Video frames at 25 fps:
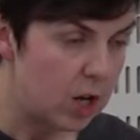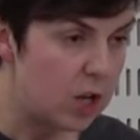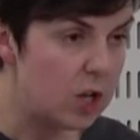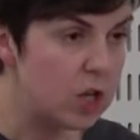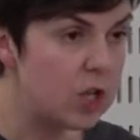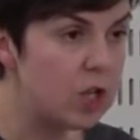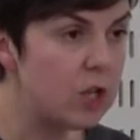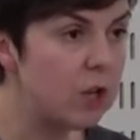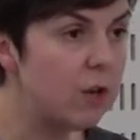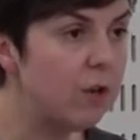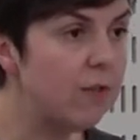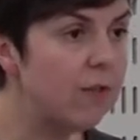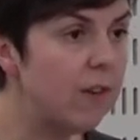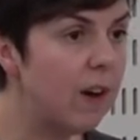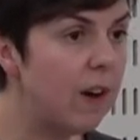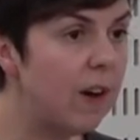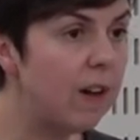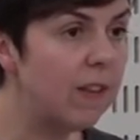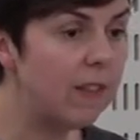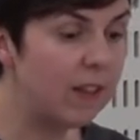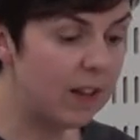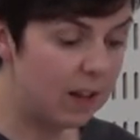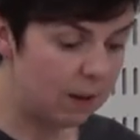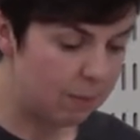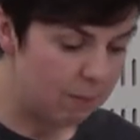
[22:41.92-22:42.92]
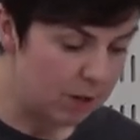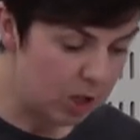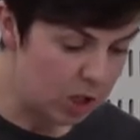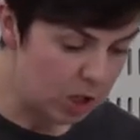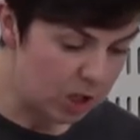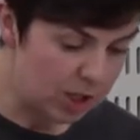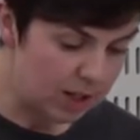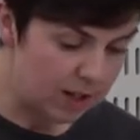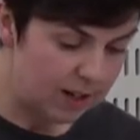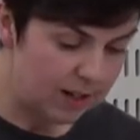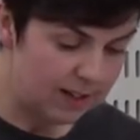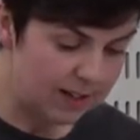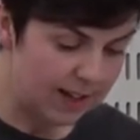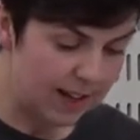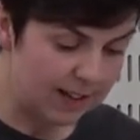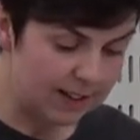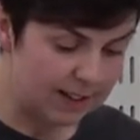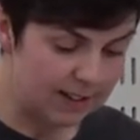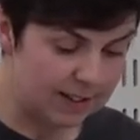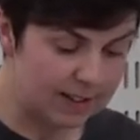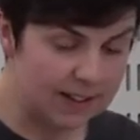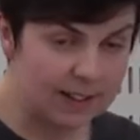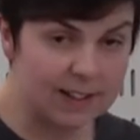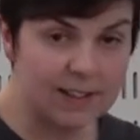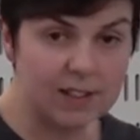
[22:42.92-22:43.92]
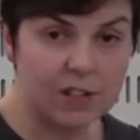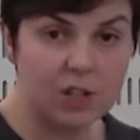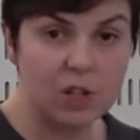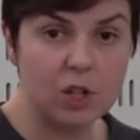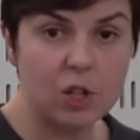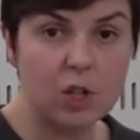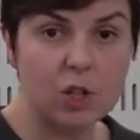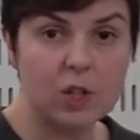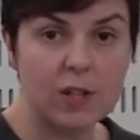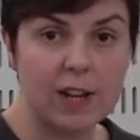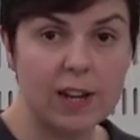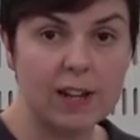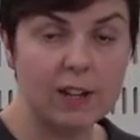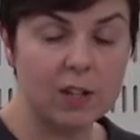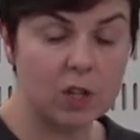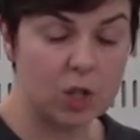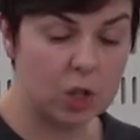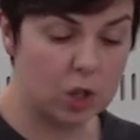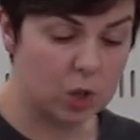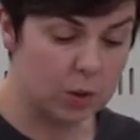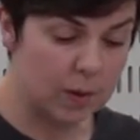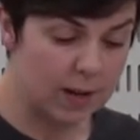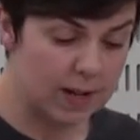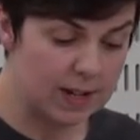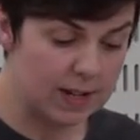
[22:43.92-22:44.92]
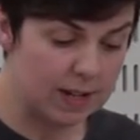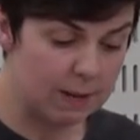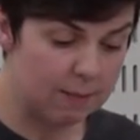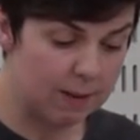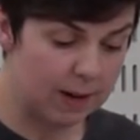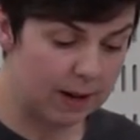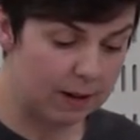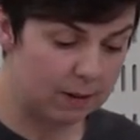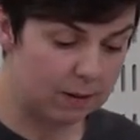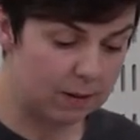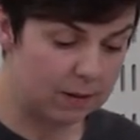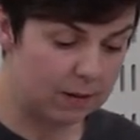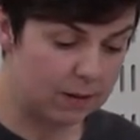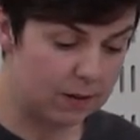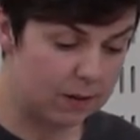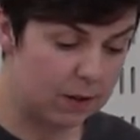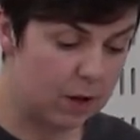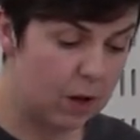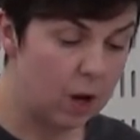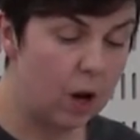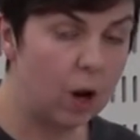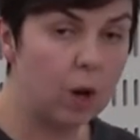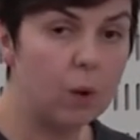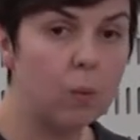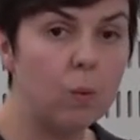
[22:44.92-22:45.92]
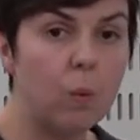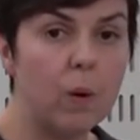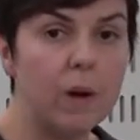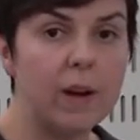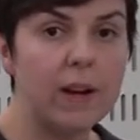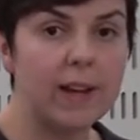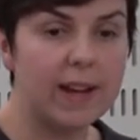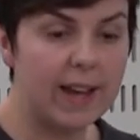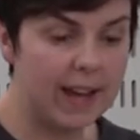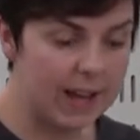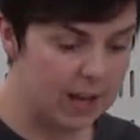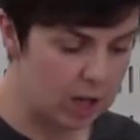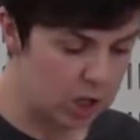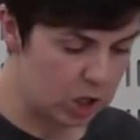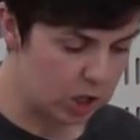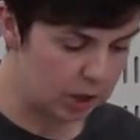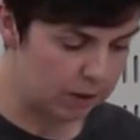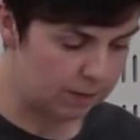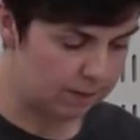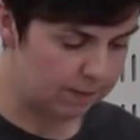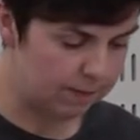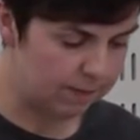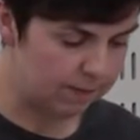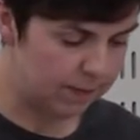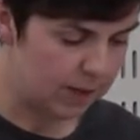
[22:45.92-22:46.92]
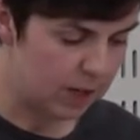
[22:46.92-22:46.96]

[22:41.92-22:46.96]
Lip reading: So far, the Commissioner has exercised her Section 20 powers on one occasion,